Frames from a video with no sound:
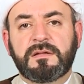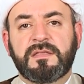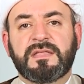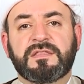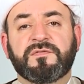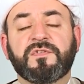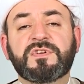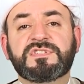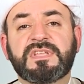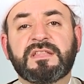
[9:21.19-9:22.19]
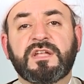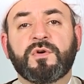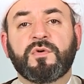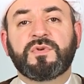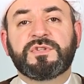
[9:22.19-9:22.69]
that the first thing that
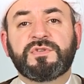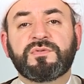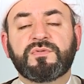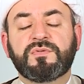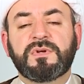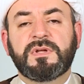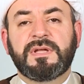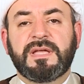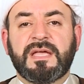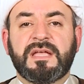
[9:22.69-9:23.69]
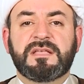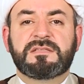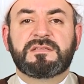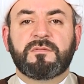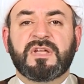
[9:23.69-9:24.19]
Noah would do
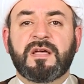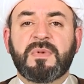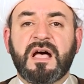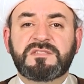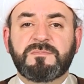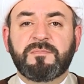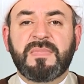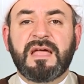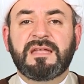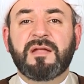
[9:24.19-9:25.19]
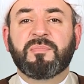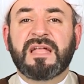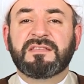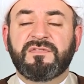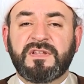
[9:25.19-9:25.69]
is become a husbandman and
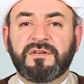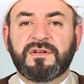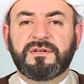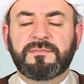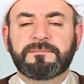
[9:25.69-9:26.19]
plant a vineyard.